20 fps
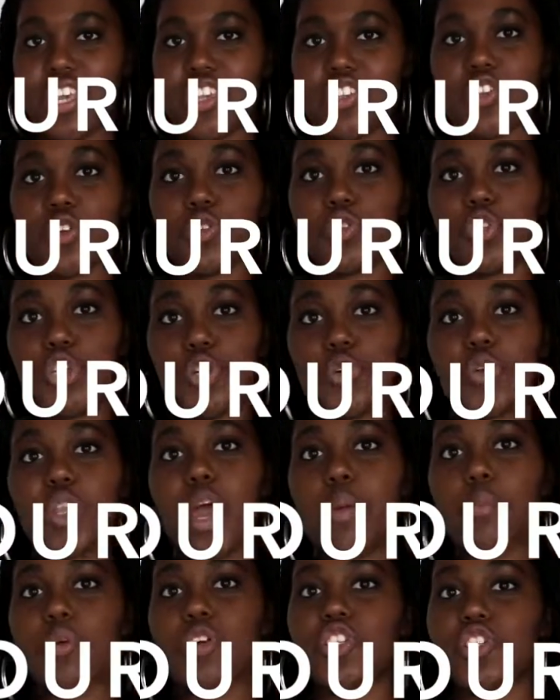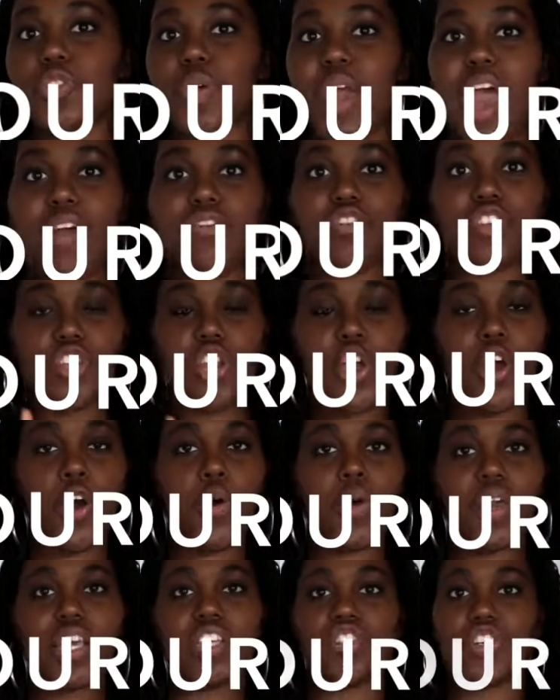So 2 numbers you have to
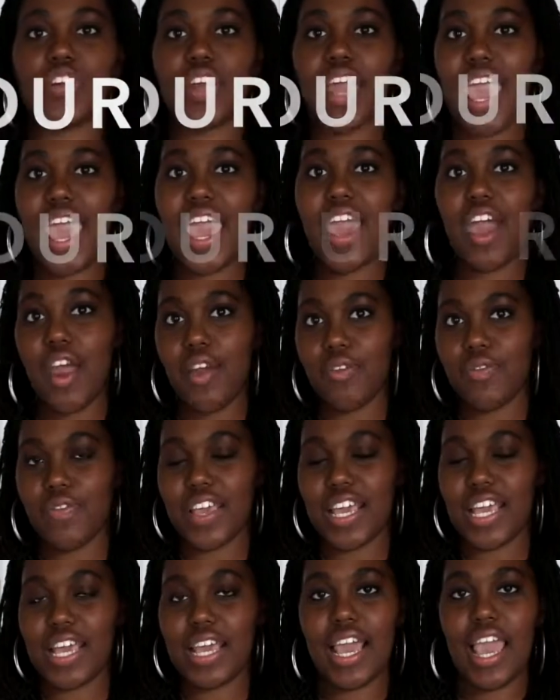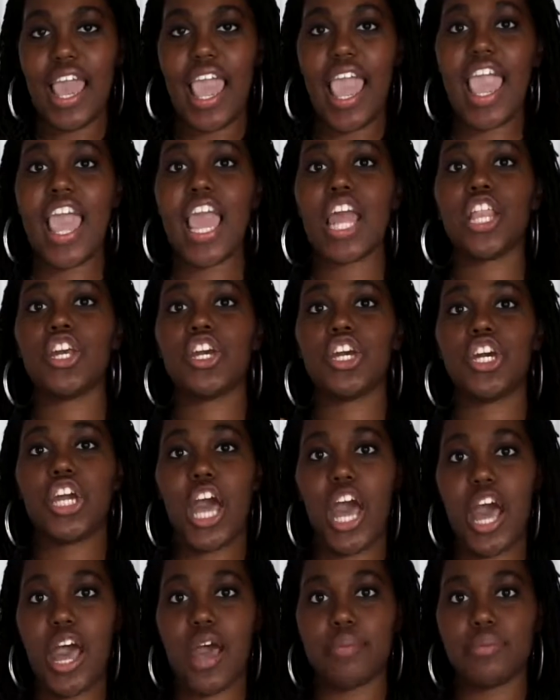know is your ARV and your
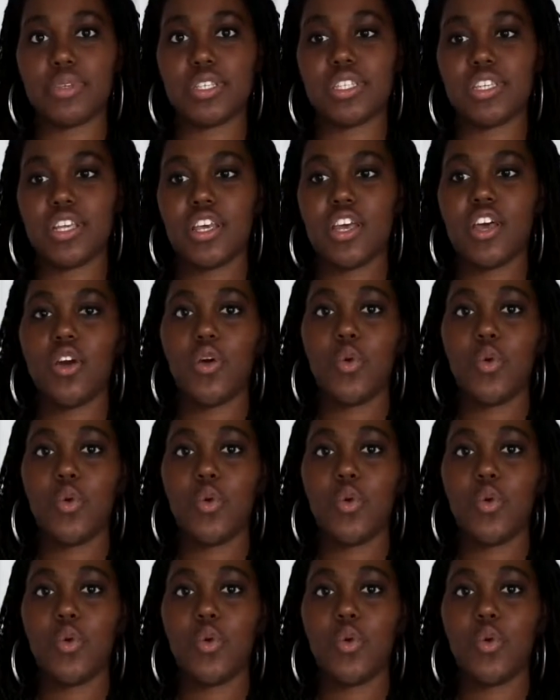comps.